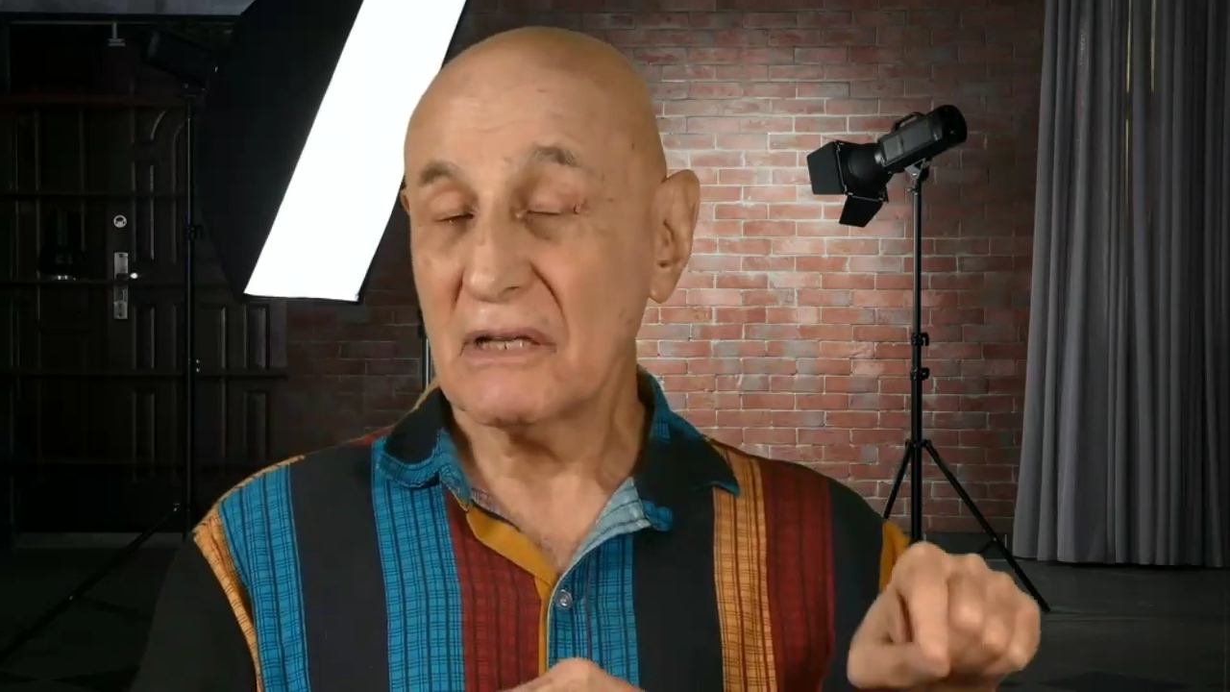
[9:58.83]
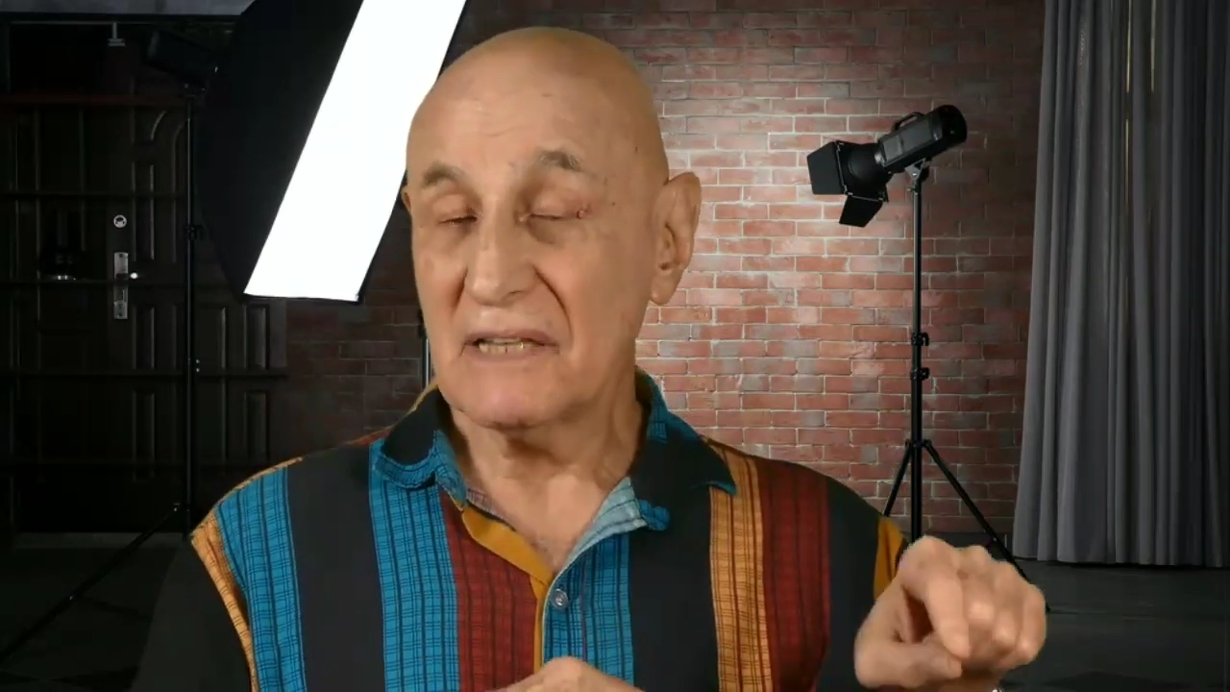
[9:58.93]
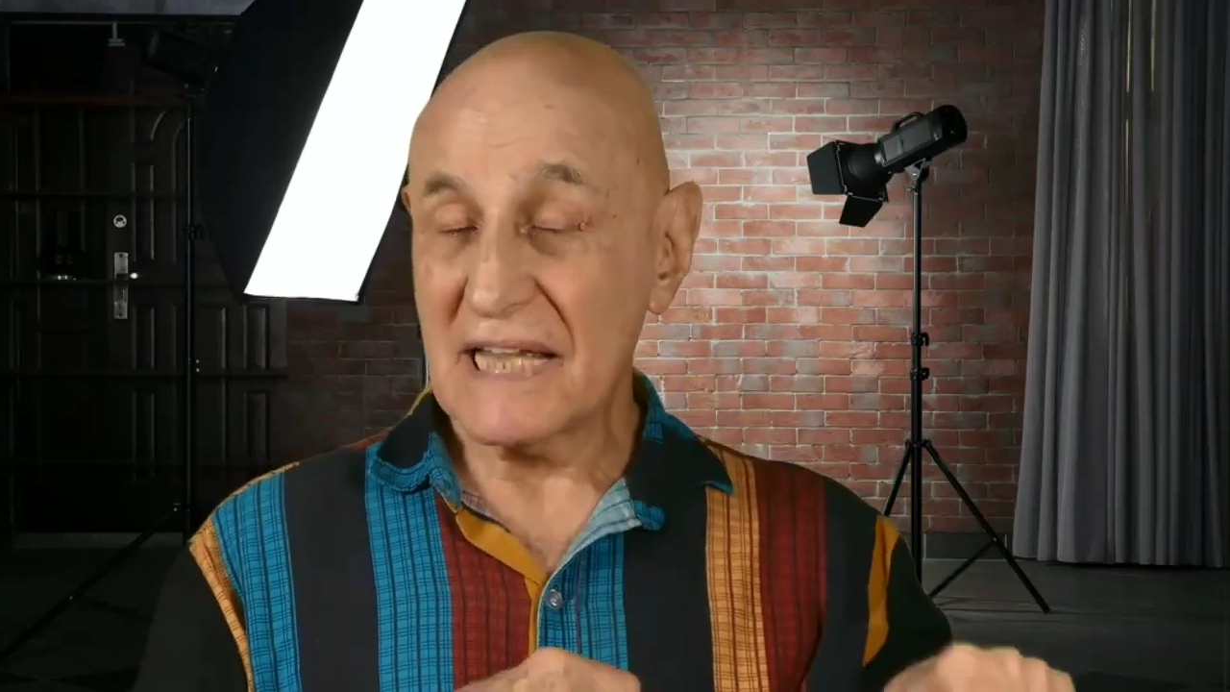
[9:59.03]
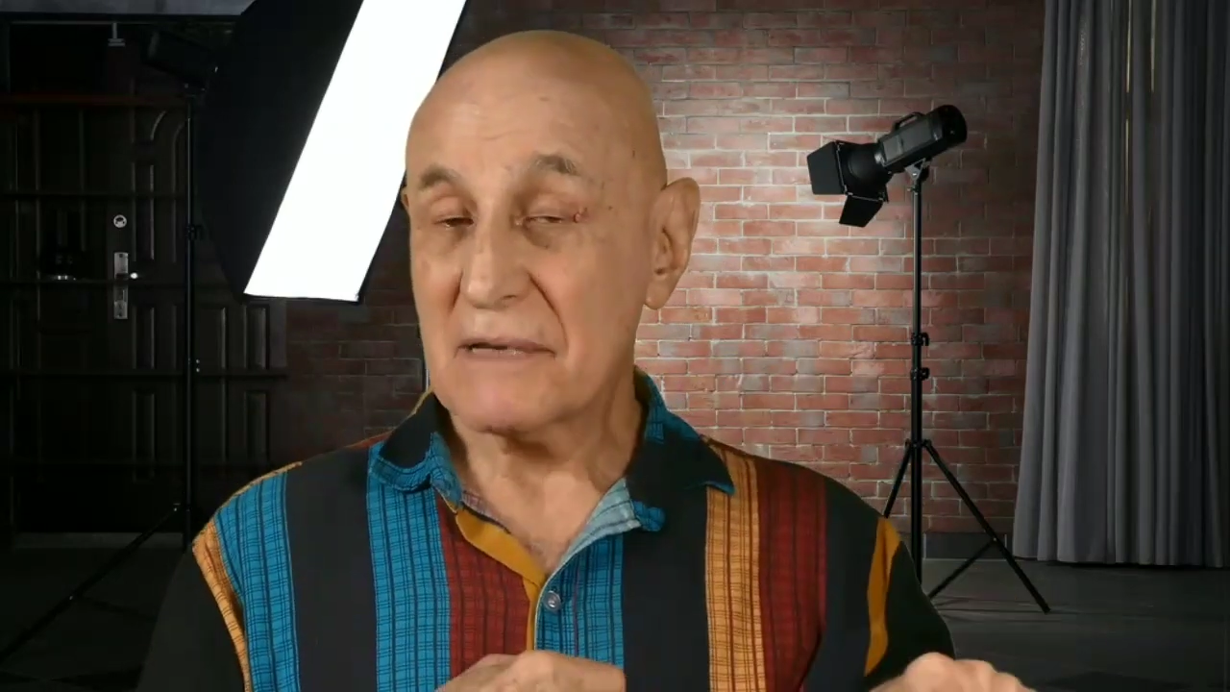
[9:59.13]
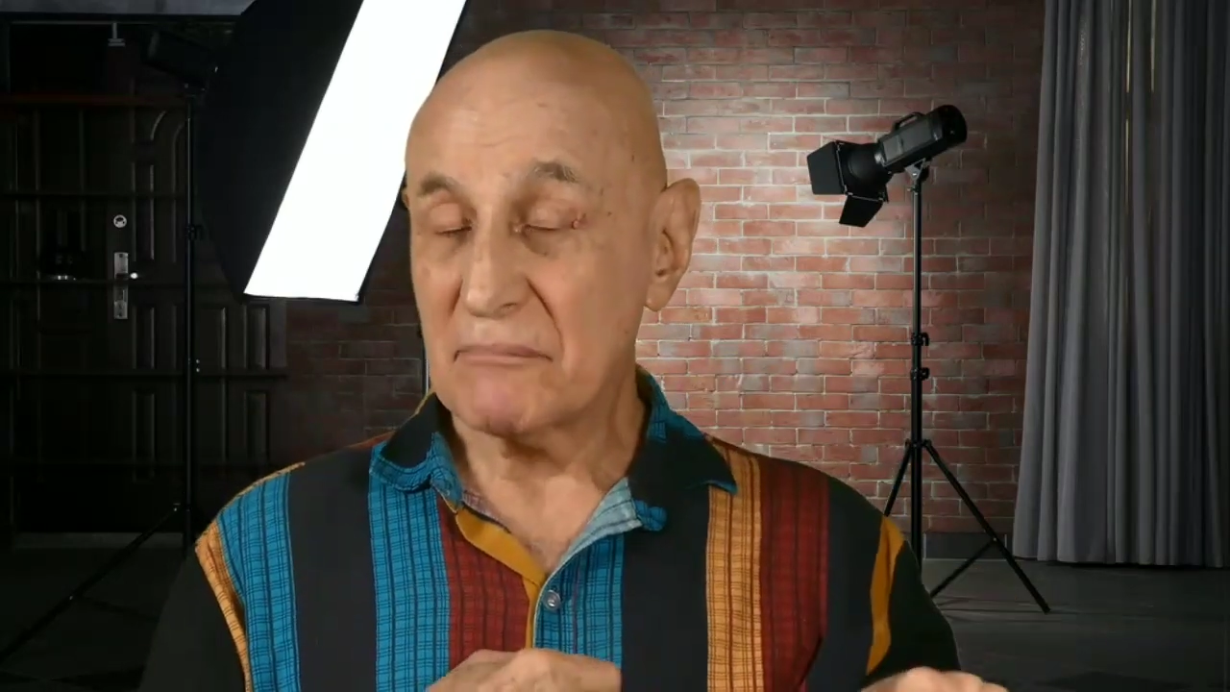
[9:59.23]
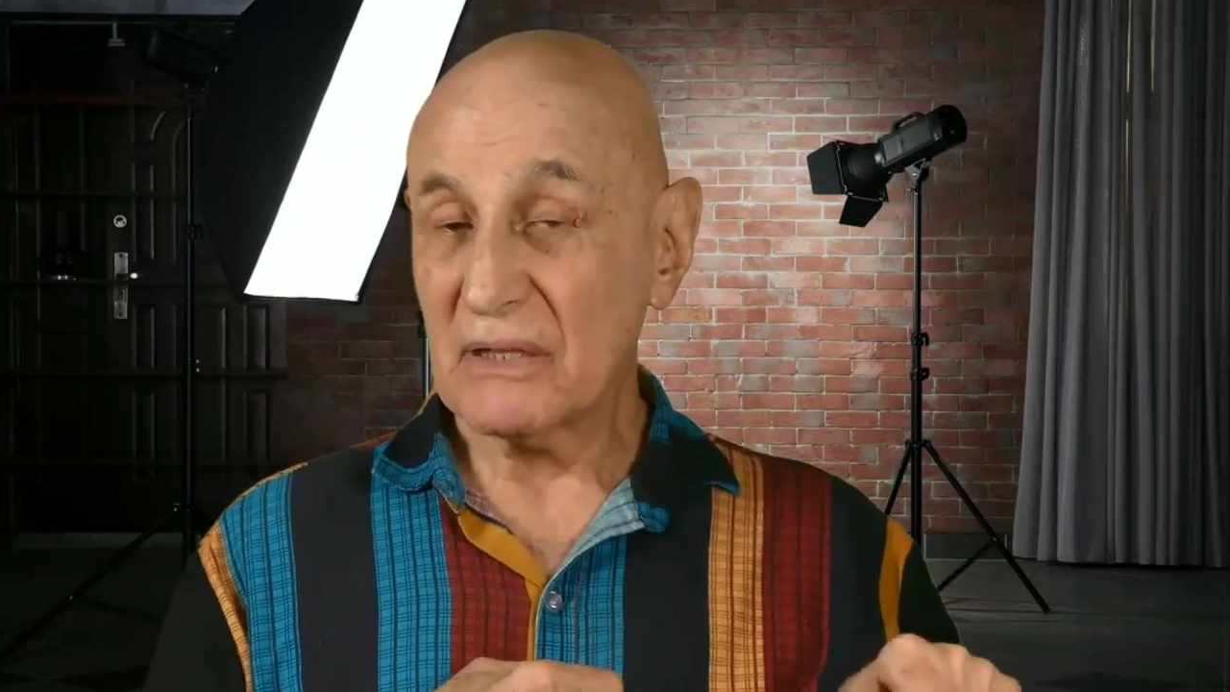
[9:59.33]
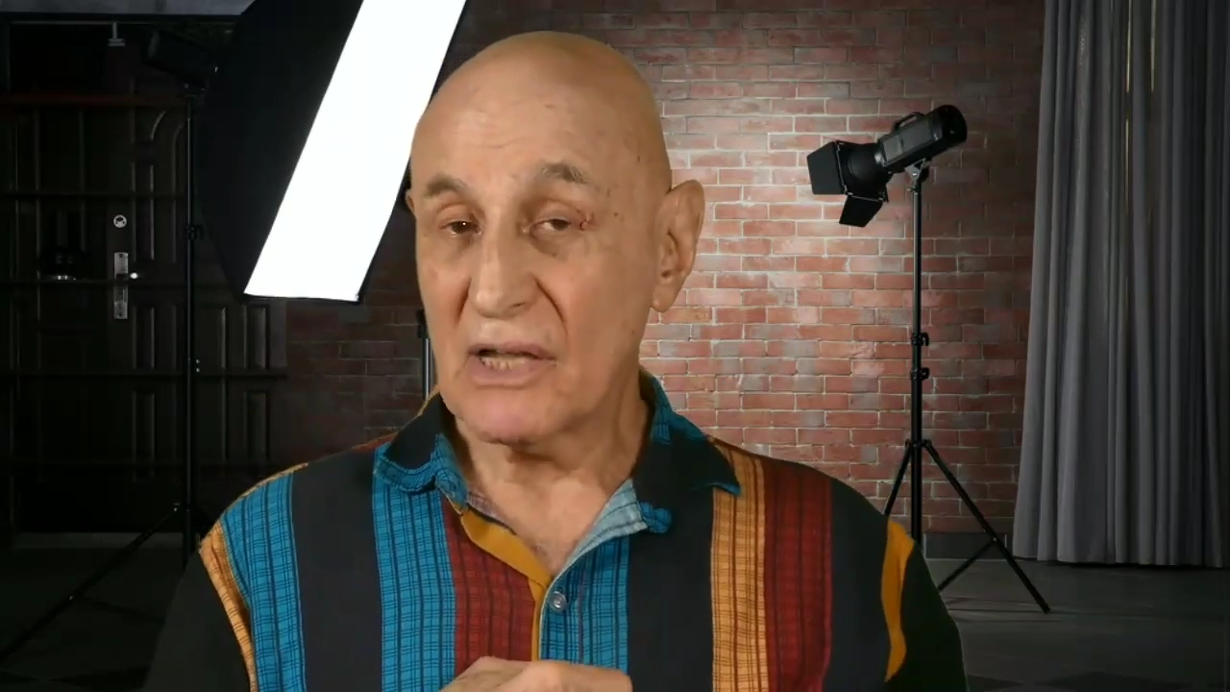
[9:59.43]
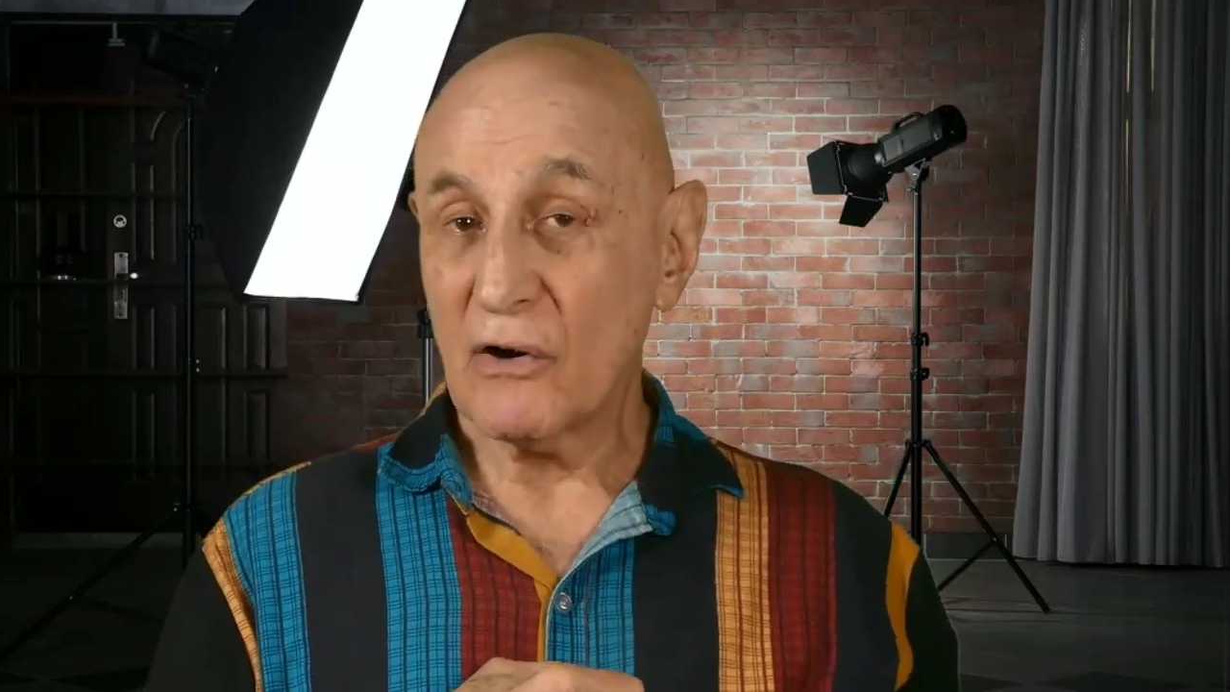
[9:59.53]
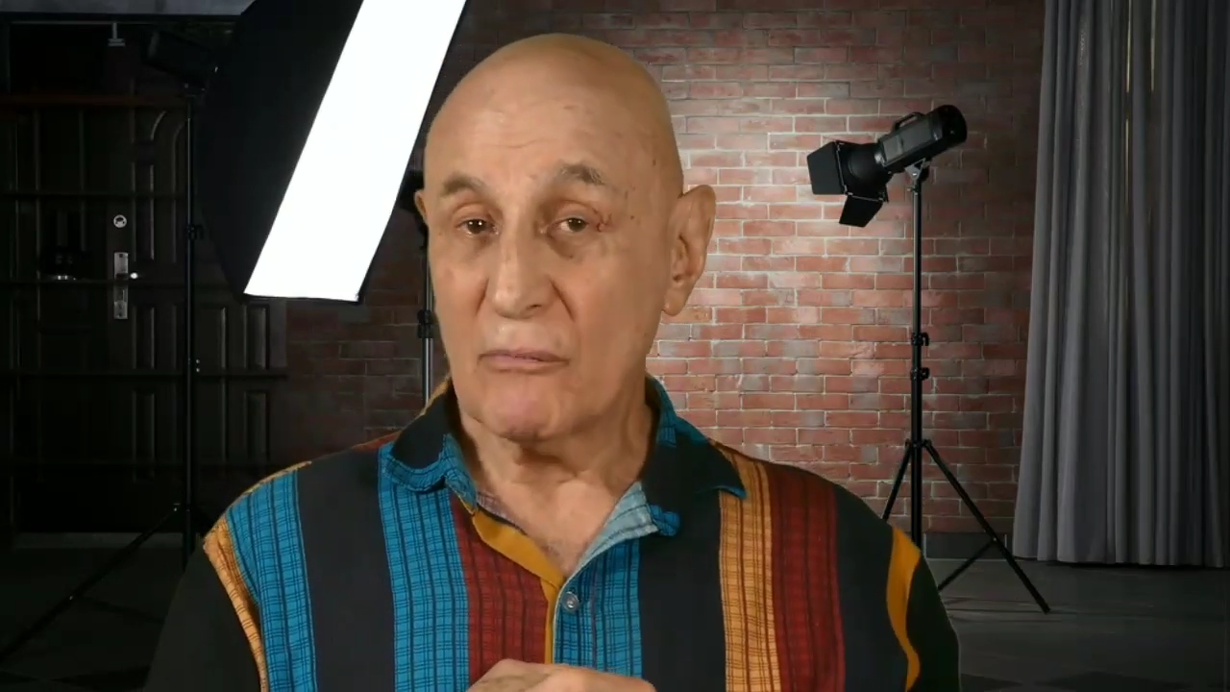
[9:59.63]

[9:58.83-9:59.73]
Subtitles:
link below,